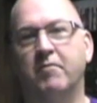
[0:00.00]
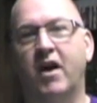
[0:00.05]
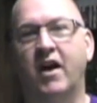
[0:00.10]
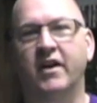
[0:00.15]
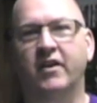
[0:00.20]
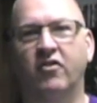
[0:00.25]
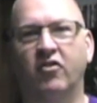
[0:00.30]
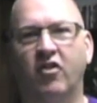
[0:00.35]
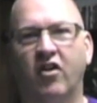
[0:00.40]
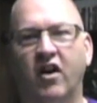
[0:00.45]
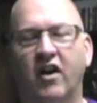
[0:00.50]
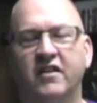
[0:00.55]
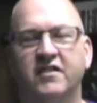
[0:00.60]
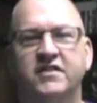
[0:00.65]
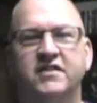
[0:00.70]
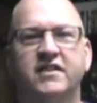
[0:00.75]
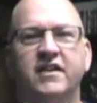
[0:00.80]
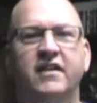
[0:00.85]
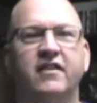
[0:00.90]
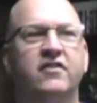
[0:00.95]
my garage
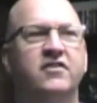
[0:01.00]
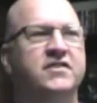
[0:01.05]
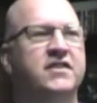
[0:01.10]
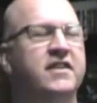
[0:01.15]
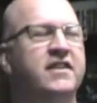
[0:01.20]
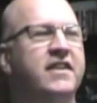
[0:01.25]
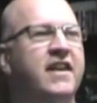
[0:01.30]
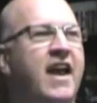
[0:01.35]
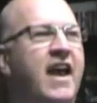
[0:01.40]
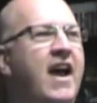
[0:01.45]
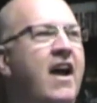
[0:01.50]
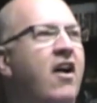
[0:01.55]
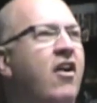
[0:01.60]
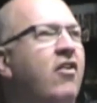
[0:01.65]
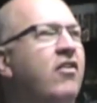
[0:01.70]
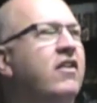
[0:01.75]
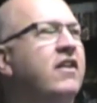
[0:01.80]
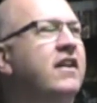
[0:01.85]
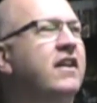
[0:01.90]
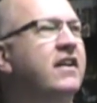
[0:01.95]
sales, and
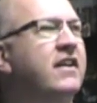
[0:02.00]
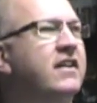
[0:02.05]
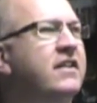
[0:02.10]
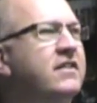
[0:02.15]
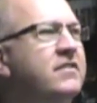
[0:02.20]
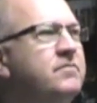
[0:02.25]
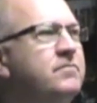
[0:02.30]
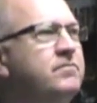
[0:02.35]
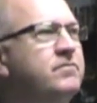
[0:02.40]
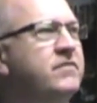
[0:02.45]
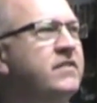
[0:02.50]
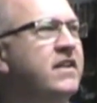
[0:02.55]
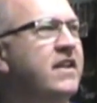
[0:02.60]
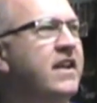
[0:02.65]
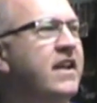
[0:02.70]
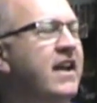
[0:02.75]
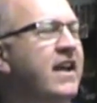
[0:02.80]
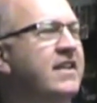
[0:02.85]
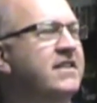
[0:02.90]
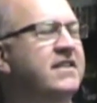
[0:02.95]
now uh,
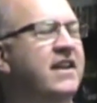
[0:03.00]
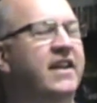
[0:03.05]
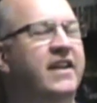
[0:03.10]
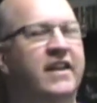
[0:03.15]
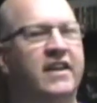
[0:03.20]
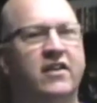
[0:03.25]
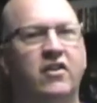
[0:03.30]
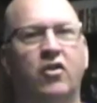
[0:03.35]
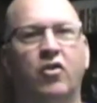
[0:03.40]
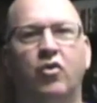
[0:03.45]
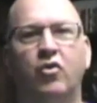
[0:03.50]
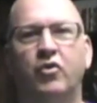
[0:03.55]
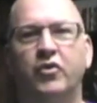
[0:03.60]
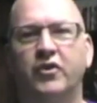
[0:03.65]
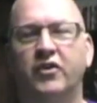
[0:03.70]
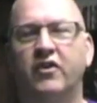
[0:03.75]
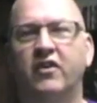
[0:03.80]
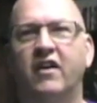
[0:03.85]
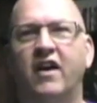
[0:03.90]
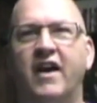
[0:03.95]
as I get
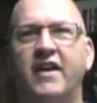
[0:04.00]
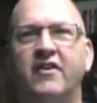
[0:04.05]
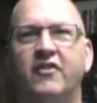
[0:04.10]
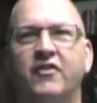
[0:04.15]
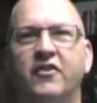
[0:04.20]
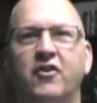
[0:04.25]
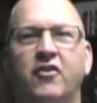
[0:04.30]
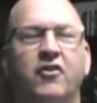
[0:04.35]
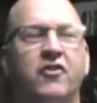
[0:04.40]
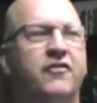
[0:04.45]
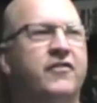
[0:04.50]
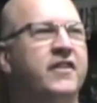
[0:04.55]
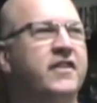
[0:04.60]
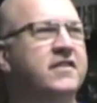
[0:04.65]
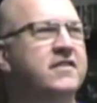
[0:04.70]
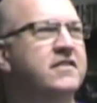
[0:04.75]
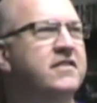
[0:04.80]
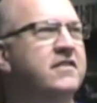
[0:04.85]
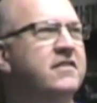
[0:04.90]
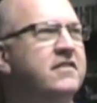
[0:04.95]
older, I don't know if
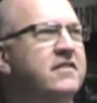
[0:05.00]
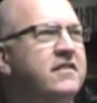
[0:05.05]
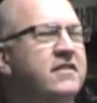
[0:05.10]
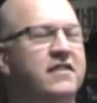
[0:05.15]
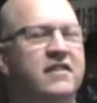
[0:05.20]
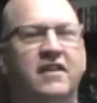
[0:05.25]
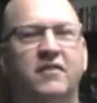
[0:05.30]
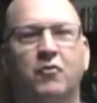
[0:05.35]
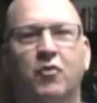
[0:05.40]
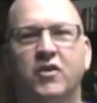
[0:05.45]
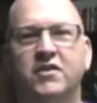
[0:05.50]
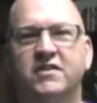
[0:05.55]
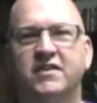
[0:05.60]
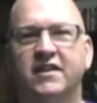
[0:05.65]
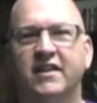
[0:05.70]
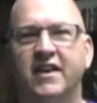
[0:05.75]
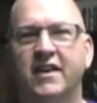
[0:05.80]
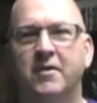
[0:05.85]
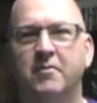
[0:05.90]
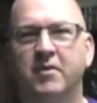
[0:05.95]
it's once
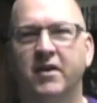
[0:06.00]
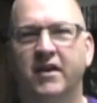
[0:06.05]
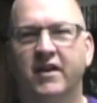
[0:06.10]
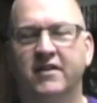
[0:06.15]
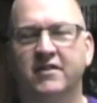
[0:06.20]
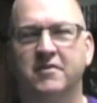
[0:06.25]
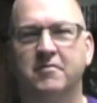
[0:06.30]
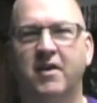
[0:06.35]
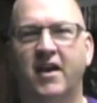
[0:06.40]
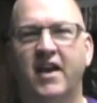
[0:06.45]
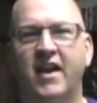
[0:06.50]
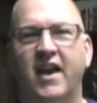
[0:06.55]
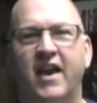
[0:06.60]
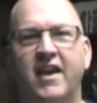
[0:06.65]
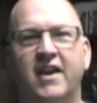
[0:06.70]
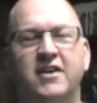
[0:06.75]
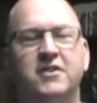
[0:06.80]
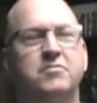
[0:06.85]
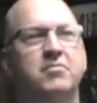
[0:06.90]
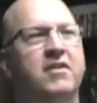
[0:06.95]
again because of my
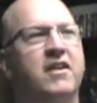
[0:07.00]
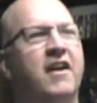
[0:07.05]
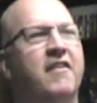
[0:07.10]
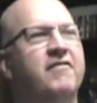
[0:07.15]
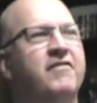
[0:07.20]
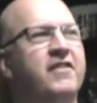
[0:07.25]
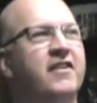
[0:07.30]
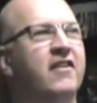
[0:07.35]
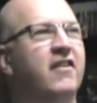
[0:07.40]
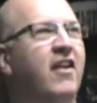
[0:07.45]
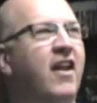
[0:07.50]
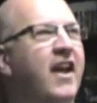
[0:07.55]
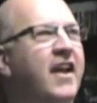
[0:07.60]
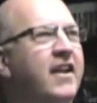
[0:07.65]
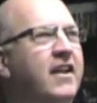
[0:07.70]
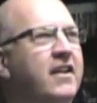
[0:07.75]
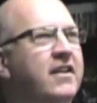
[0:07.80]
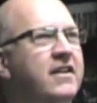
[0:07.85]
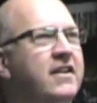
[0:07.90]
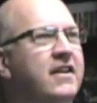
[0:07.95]
age, but I feel
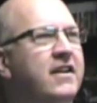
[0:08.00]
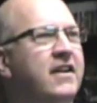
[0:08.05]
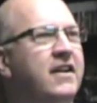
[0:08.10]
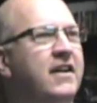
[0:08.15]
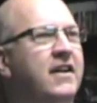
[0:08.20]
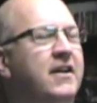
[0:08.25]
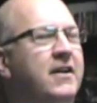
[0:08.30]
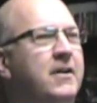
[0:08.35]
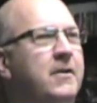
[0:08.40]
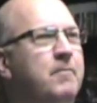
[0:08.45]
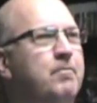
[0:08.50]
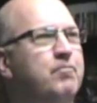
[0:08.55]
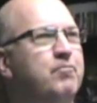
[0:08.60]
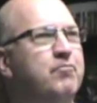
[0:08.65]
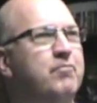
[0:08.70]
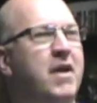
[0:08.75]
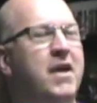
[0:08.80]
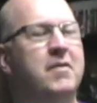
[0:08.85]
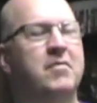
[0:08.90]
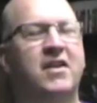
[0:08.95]
like um,
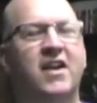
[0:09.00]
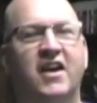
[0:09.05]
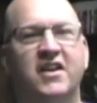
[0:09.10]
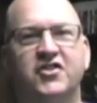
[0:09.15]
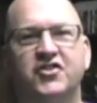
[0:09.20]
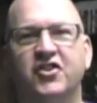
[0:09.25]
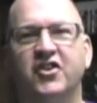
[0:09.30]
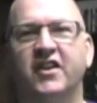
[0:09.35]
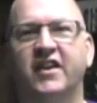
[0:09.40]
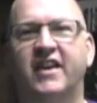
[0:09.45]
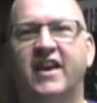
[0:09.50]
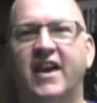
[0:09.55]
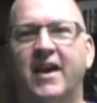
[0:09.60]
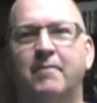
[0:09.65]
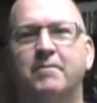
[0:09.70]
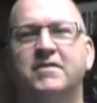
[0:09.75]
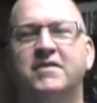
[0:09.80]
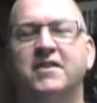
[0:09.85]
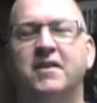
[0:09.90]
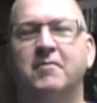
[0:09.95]
maybe I should have
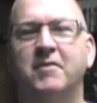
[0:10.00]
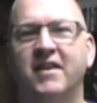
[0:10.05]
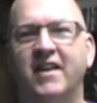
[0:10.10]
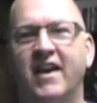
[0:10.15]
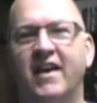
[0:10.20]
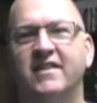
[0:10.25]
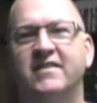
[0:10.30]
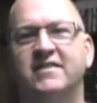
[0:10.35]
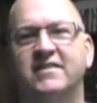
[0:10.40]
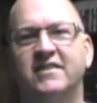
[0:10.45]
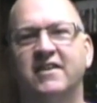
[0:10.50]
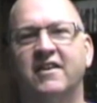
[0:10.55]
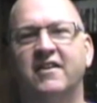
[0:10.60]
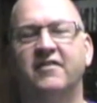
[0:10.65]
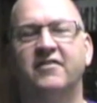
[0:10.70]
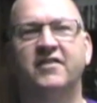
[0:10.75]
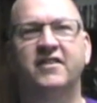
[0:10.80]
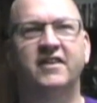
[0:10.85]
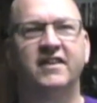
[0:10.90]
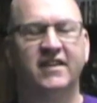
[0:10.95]
kept some of that
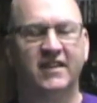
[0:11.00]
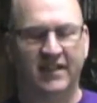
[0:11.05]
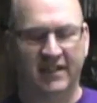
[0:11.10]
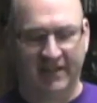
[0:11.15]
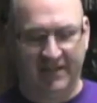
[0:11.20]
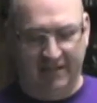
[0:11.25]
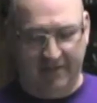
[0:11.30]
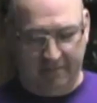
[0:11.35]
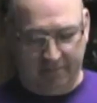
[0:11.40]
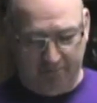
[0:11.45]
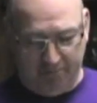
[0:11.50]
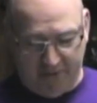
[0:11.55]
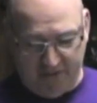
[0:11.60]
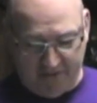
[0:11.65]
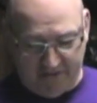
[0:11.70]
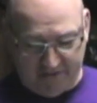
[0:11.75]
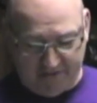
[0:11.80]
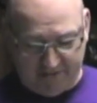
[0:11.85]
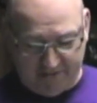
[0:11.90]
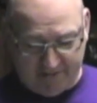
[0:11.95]
stuff.
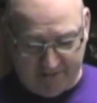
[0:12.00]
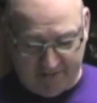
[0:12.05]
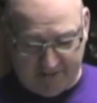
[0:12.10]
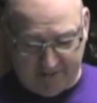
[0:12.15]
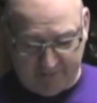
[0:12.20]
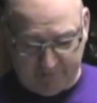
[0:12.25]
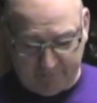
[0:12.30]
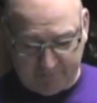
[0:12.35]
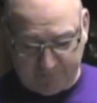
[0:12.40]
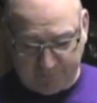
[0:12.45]
But uh,